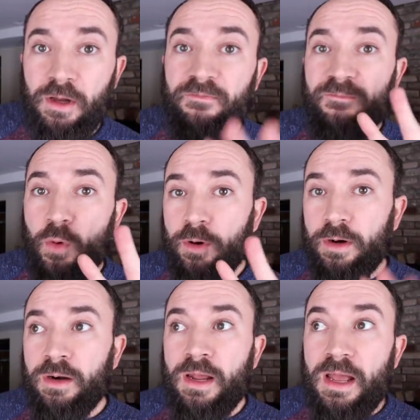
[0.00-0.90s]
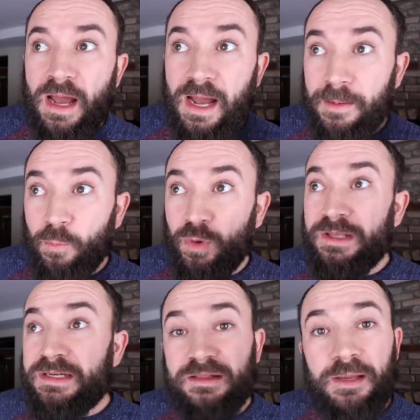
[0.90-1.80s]
Four, I'm
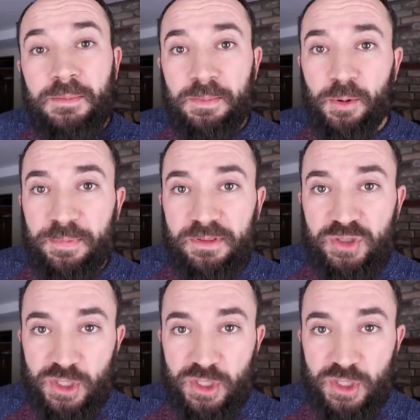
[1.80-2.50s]
willing to let my purpose